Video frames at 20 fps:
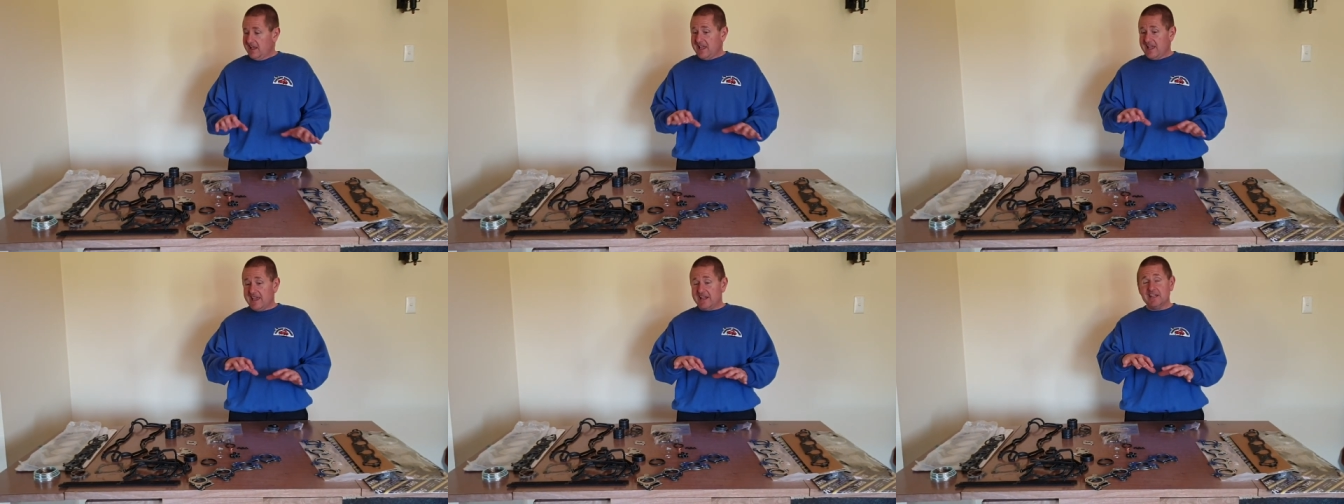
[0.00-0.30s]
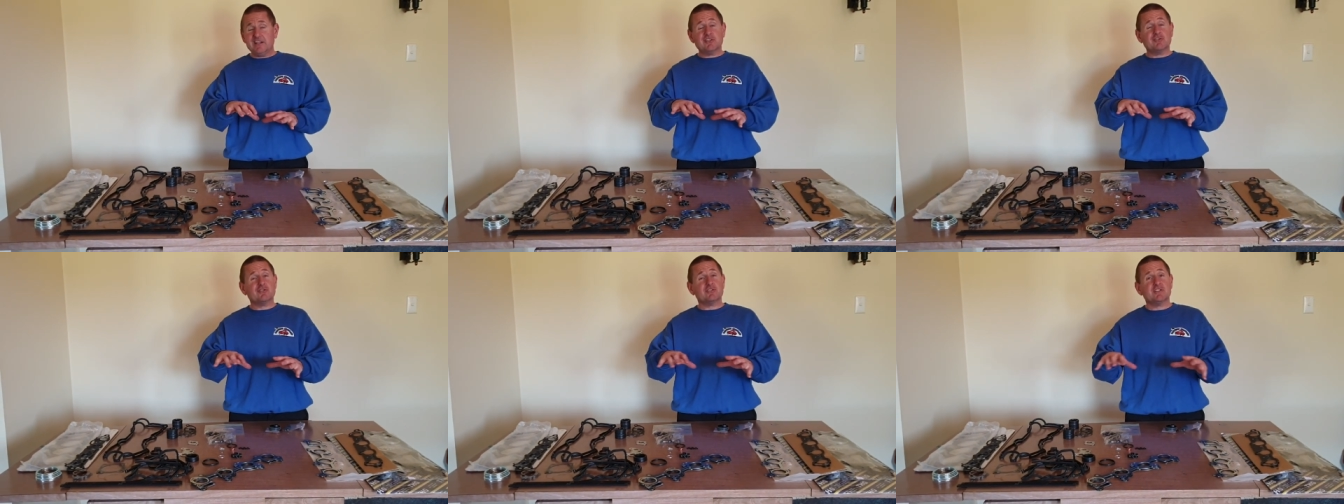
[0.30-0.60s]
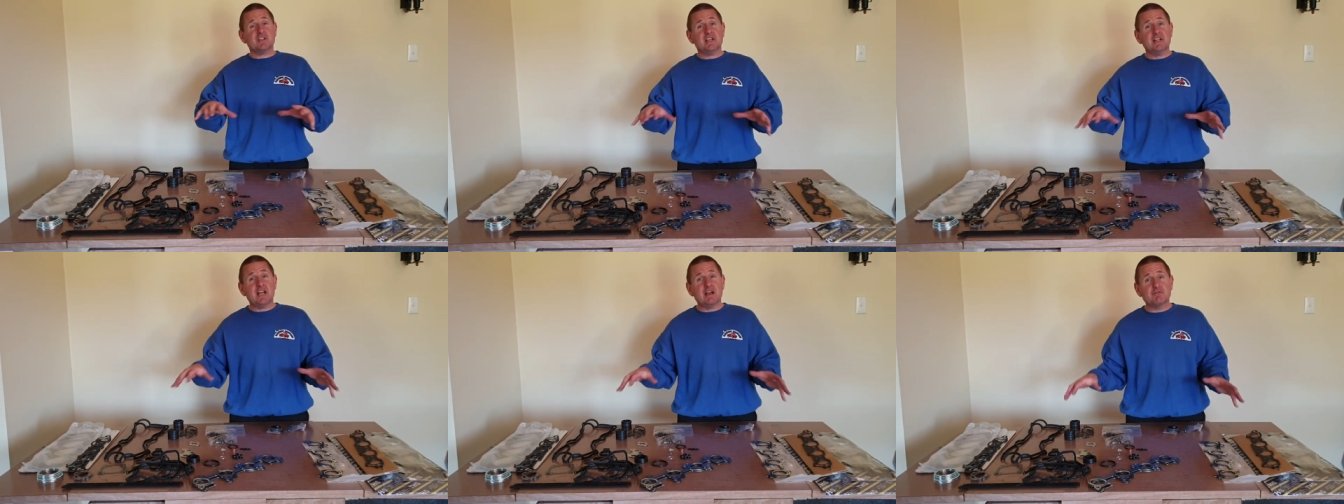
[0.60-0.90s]
And
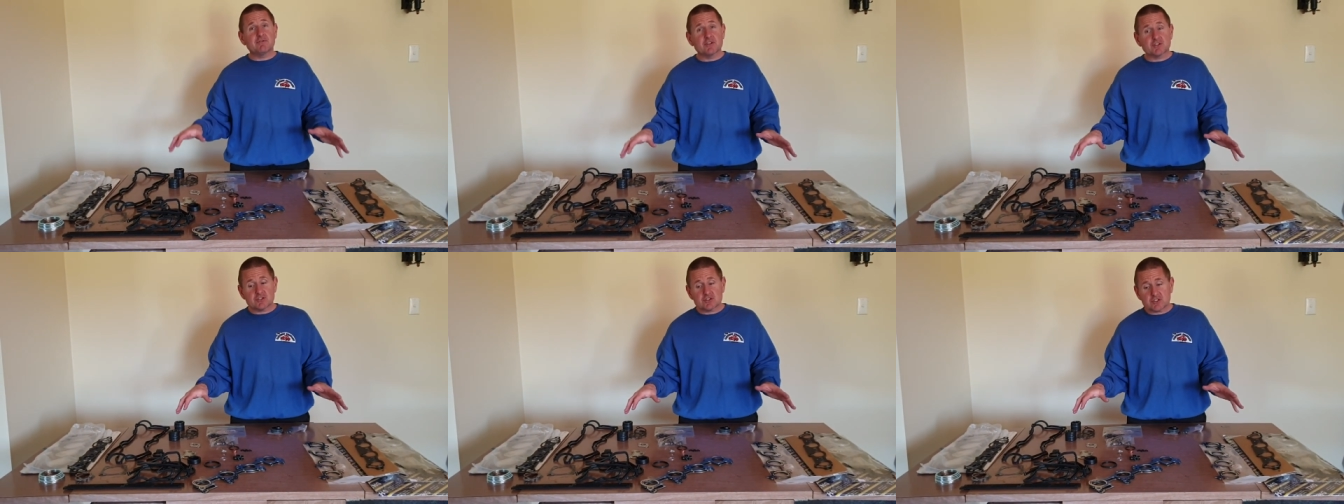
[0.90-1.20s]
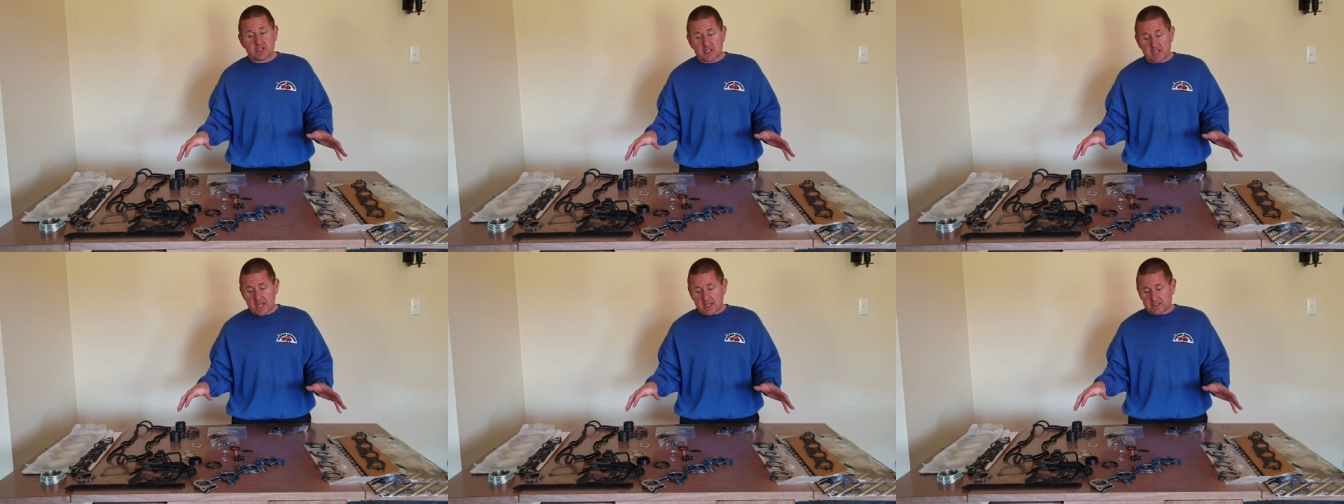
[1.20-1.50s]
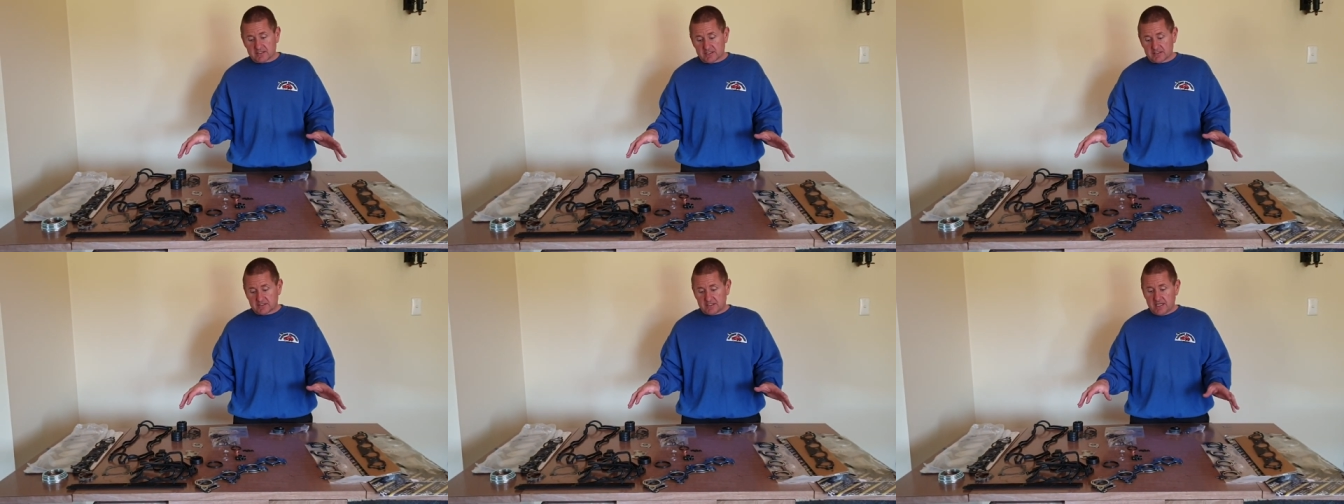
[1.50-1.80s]
interesting enough, this
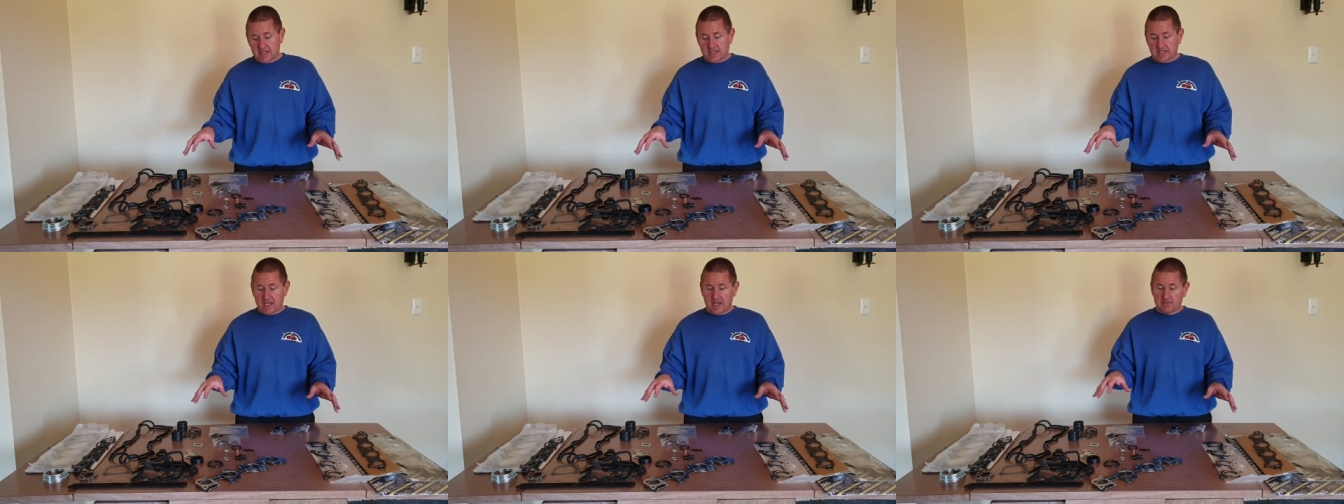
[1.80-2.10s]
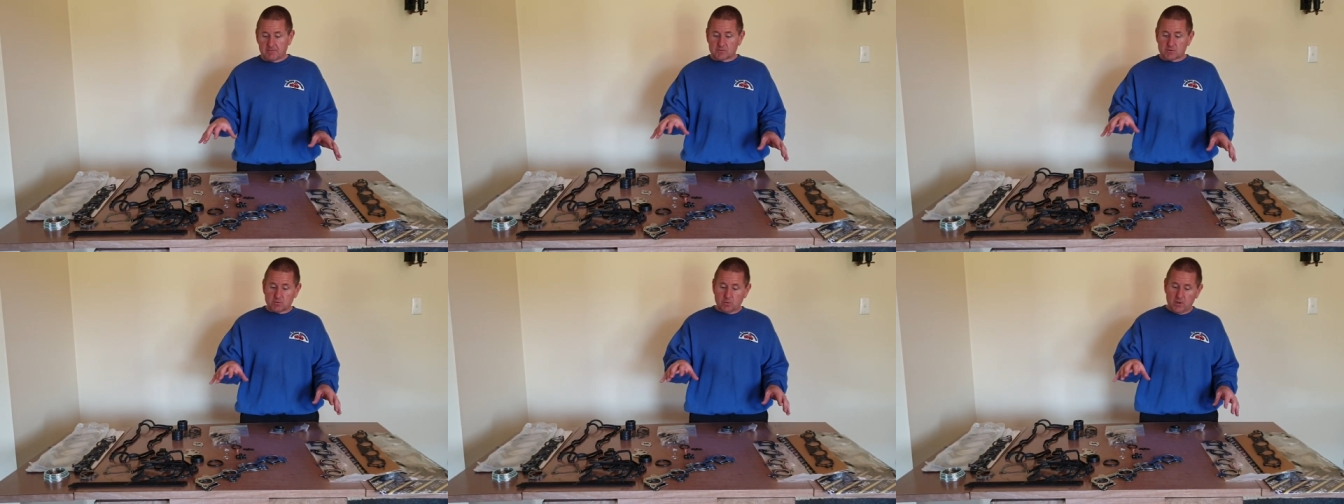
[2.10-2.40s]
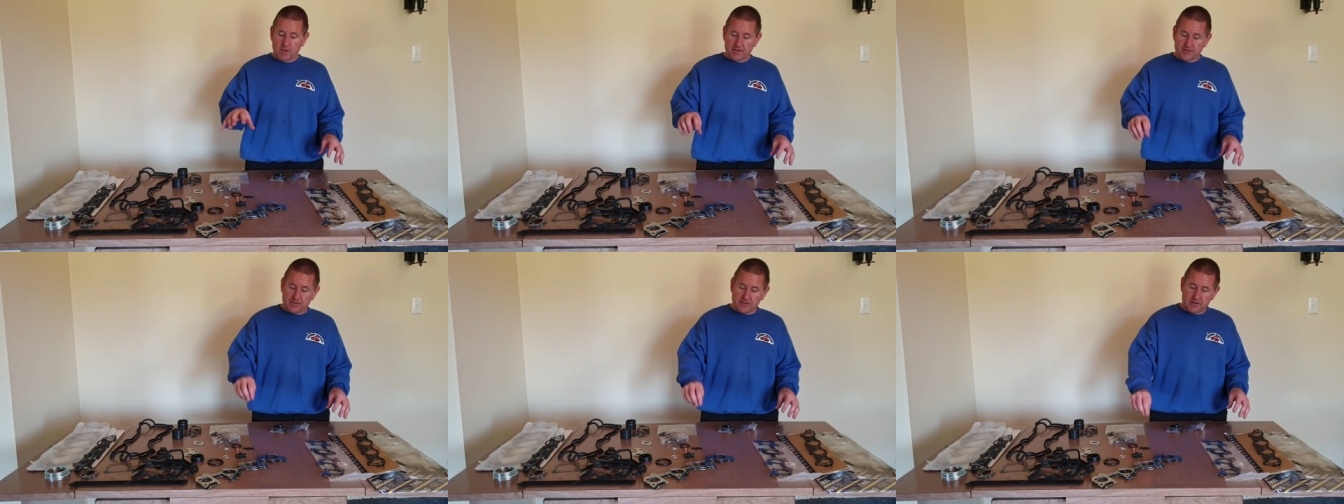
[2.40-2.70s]
gasket set comes
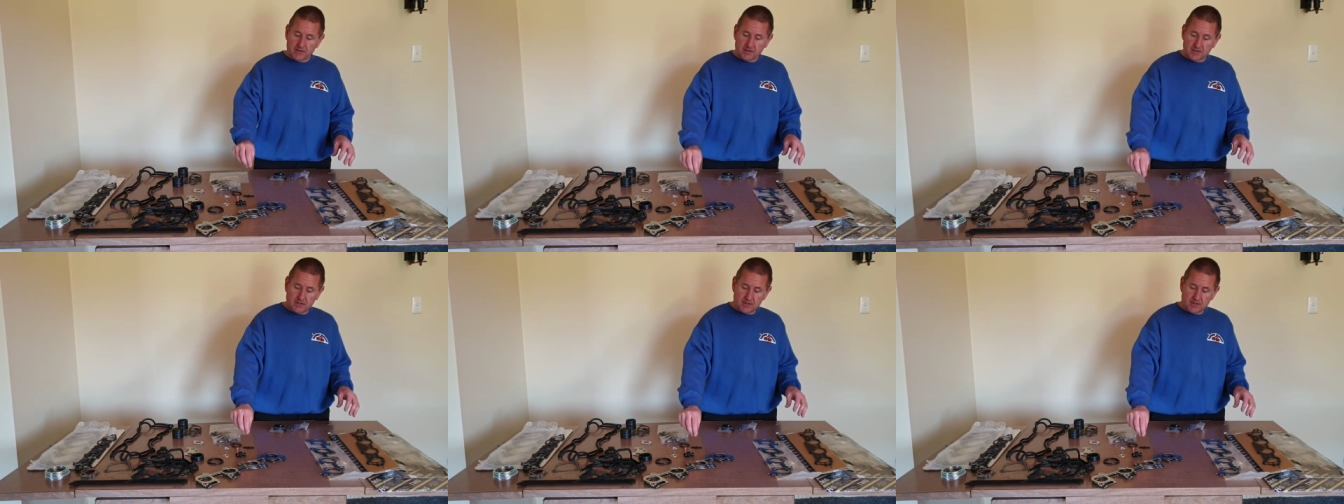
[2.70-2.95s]
with